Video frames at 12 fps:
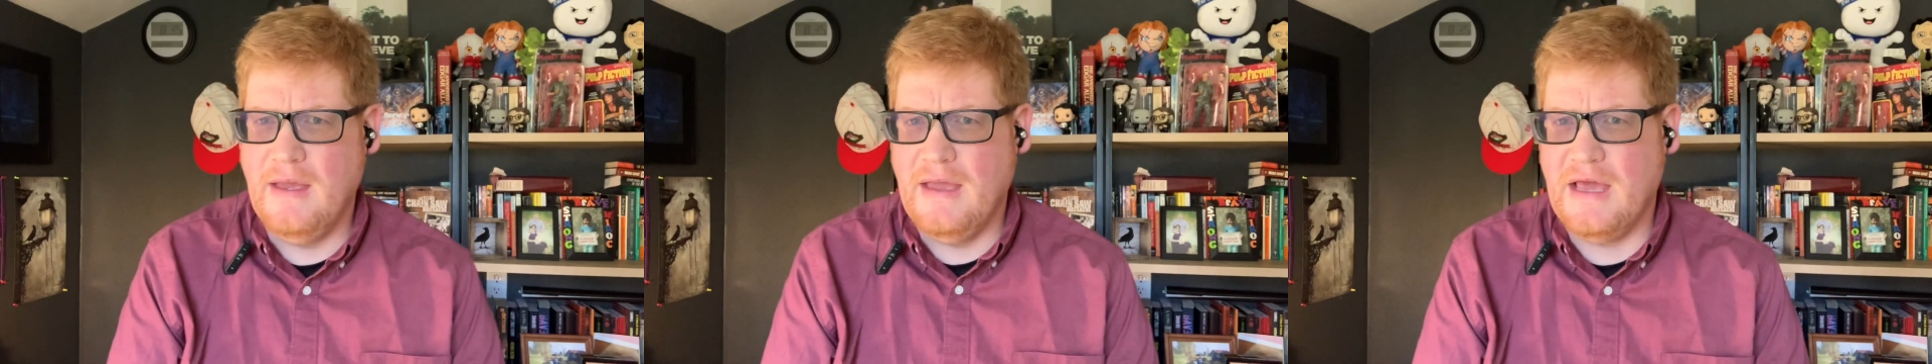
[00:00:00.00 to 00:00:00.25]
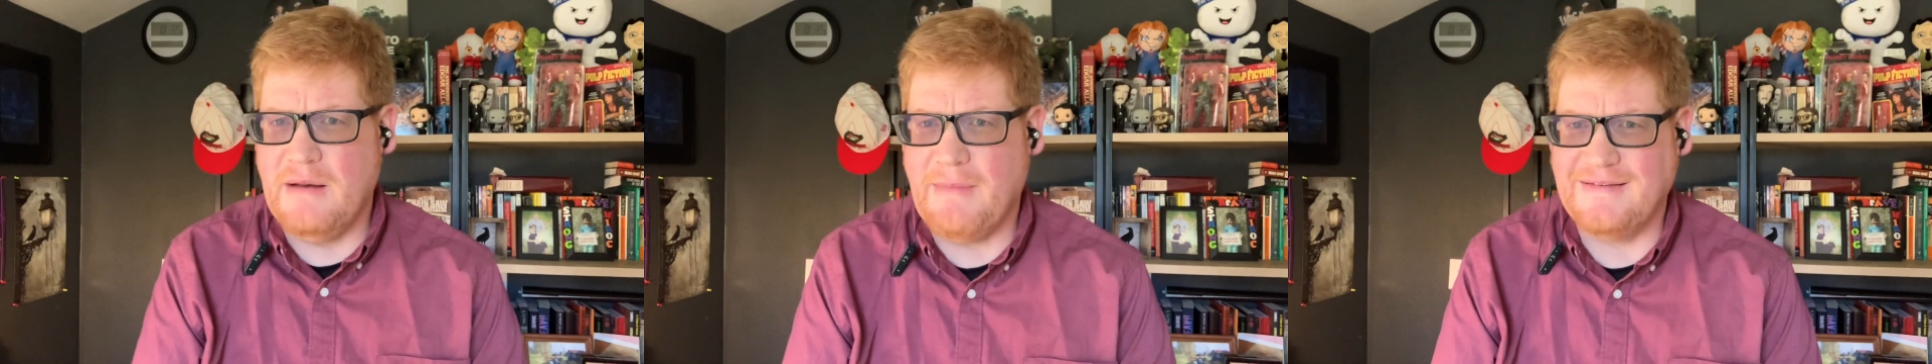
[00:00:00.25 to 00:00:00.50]

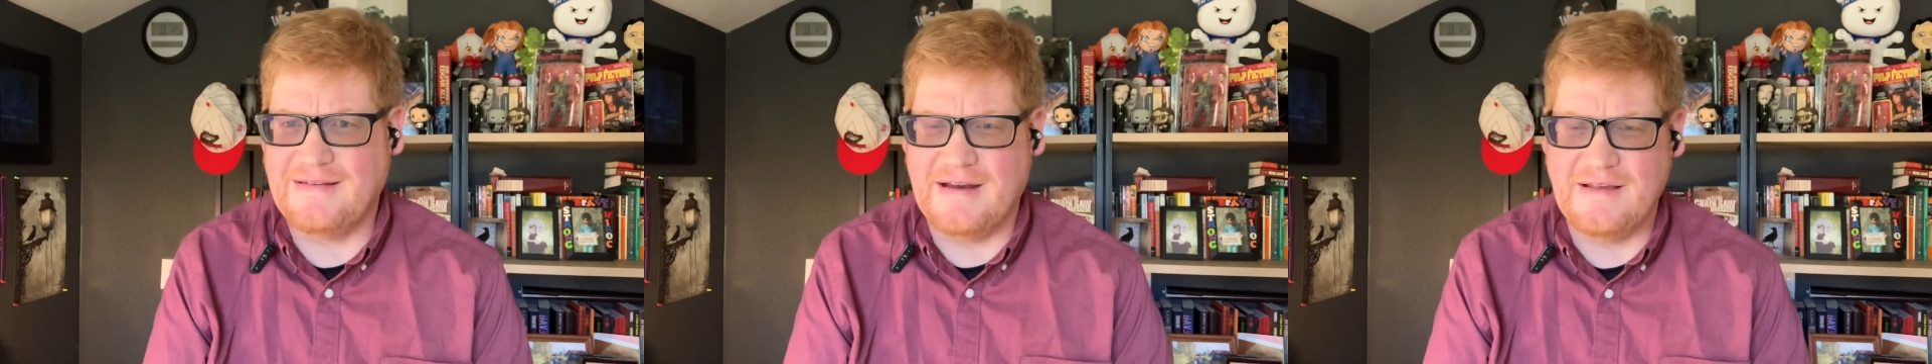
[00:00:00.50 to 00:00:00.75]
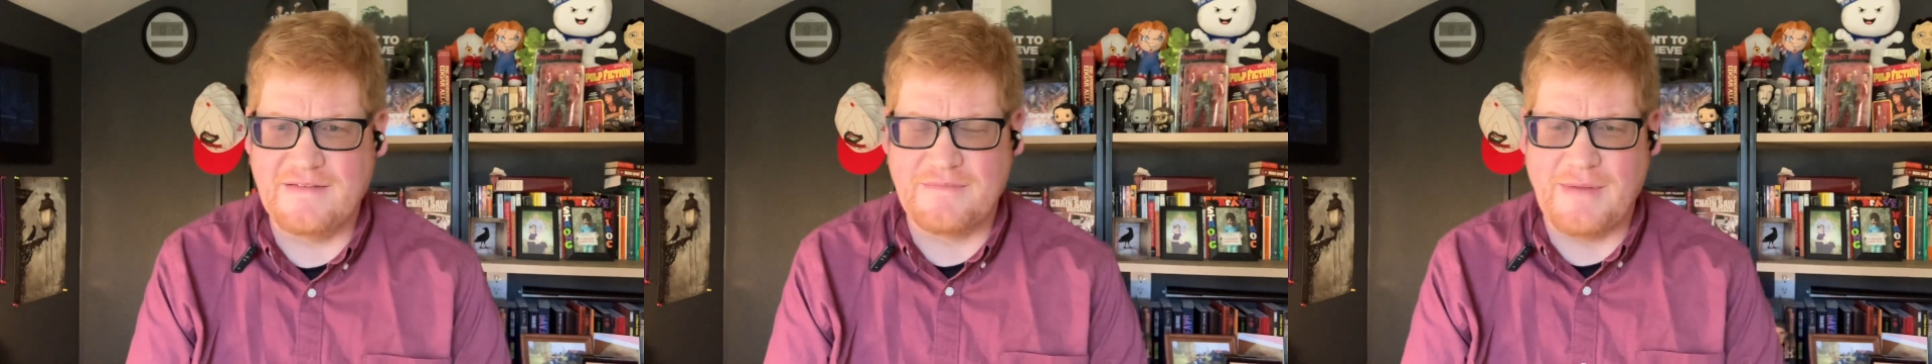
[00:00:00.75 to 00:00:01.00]
In my
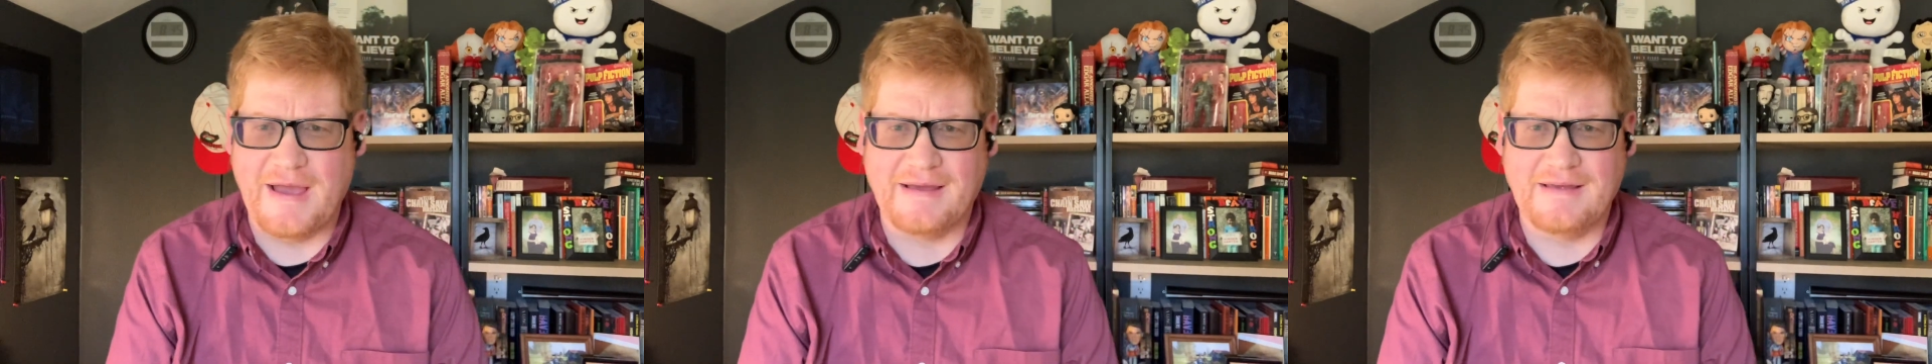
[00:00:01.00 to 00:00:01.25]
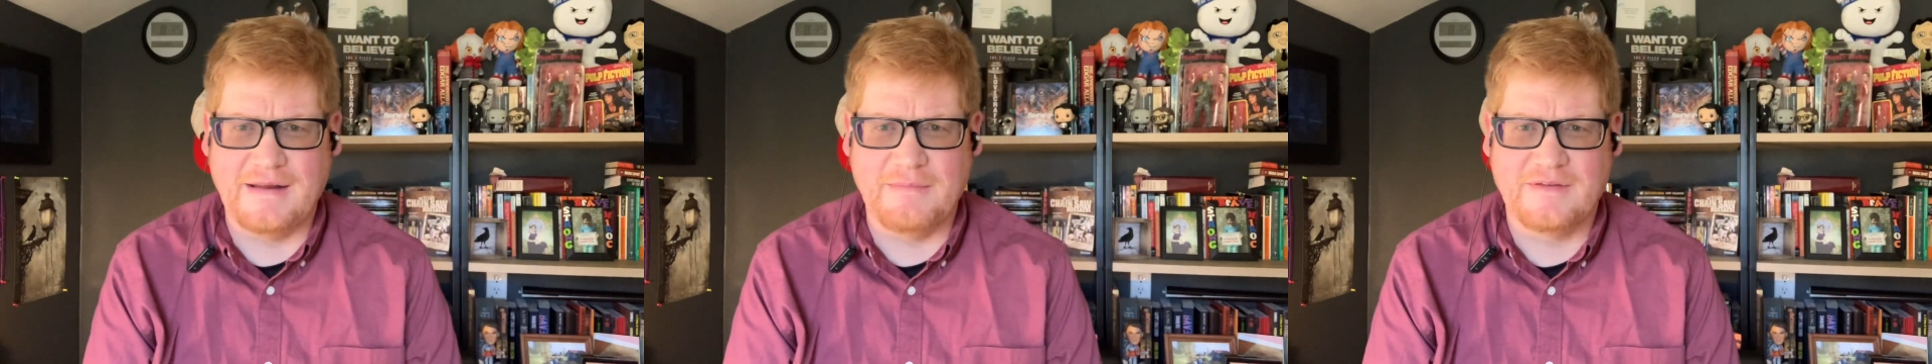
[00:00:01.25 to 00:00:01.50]
studies, my
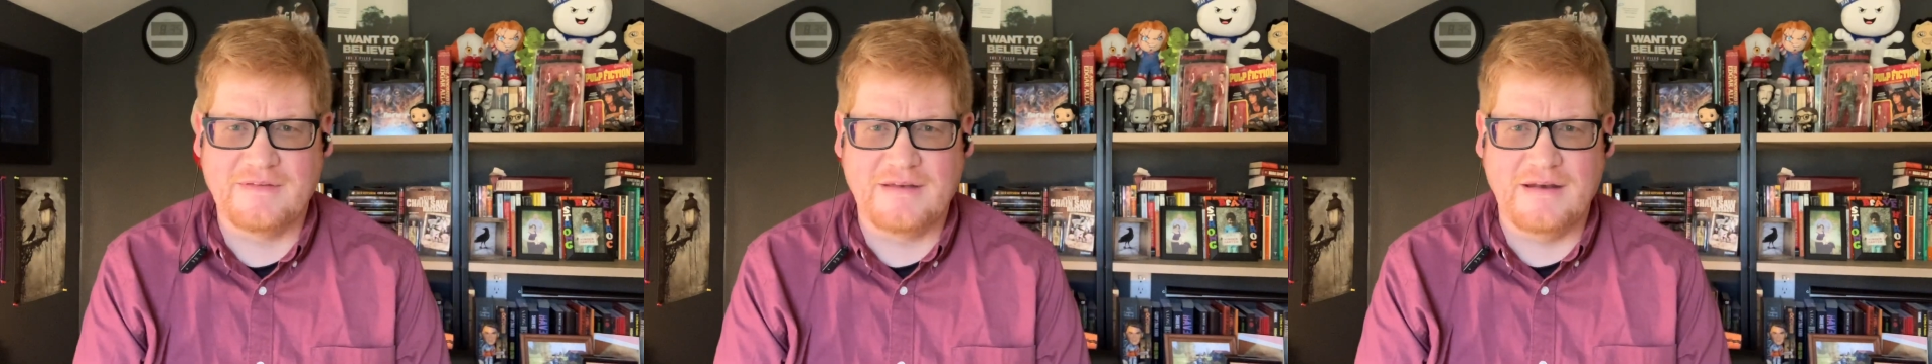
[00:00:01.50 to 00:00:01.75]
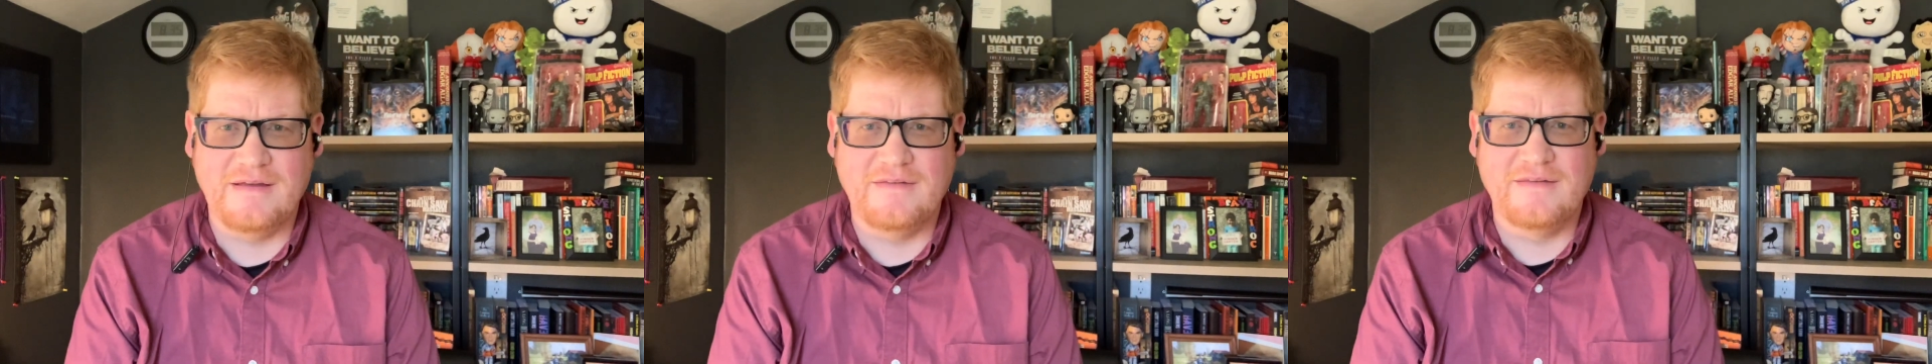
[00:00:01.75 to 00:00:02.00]
academic
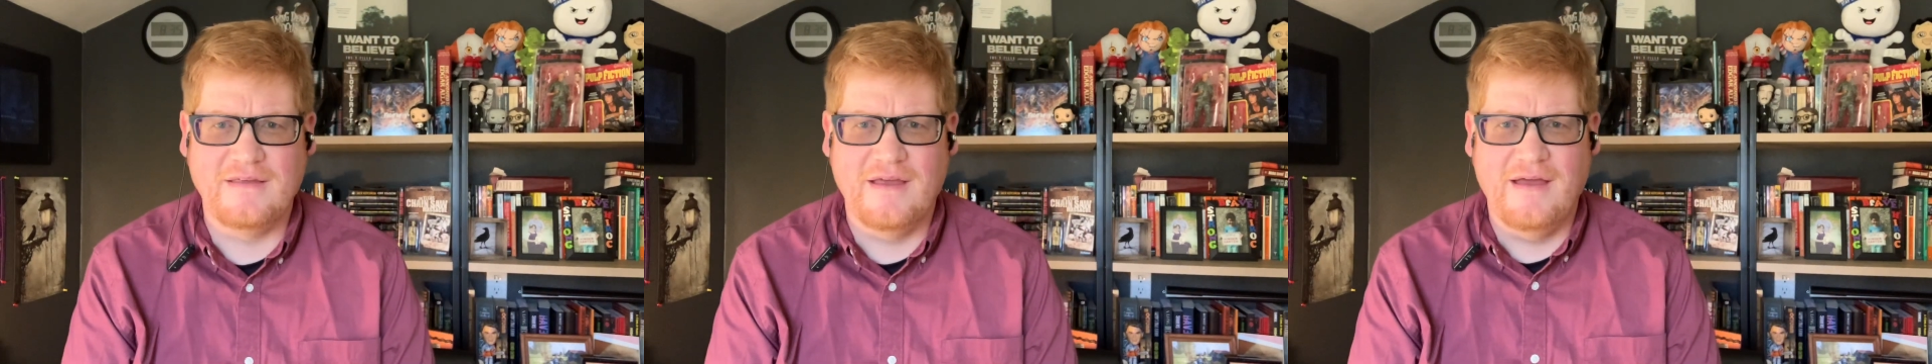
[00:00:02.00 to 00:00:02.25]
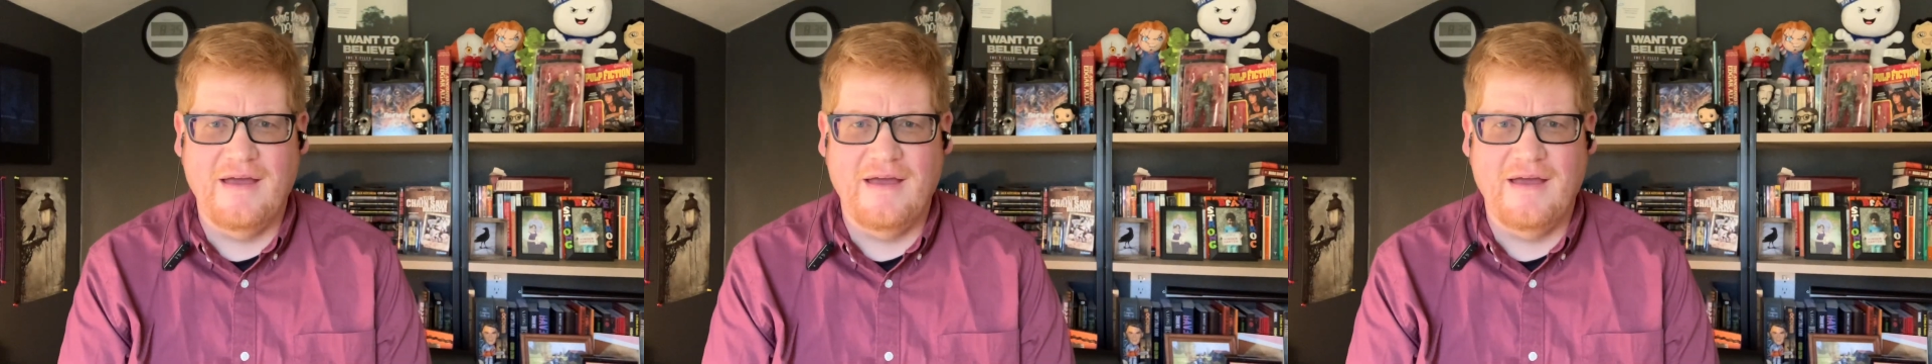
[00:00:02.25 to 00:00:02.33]
studies,